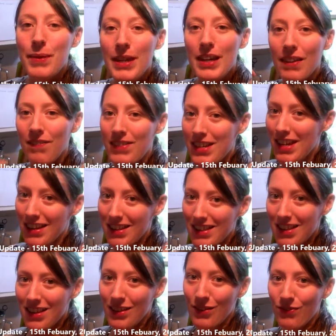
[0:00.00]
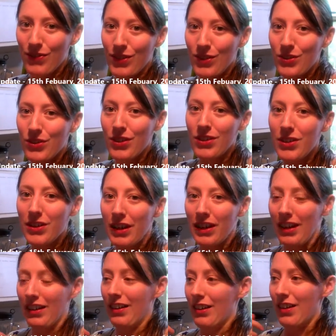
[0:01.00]
to be updates in the future,
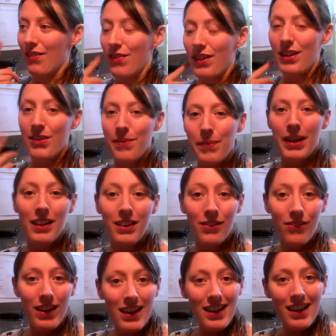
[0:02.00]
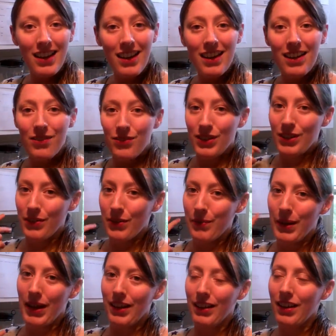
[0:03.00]
a video about the wedding, a video
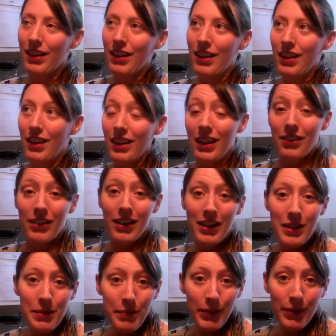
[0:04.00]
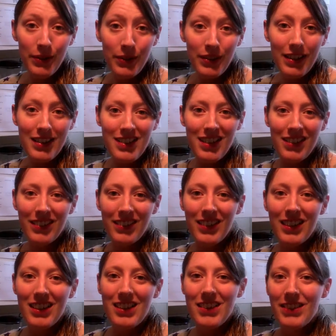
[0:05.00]
about our honeymoon,
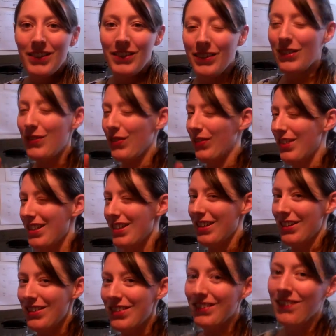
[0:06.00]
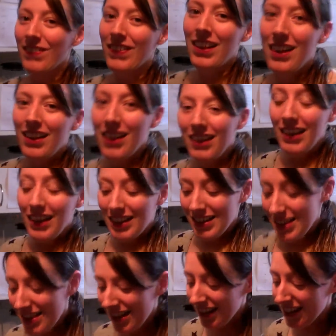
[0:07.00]
etc. So look forward to those. And the
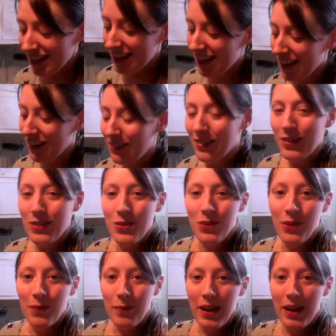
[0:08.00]
second thing I want to talk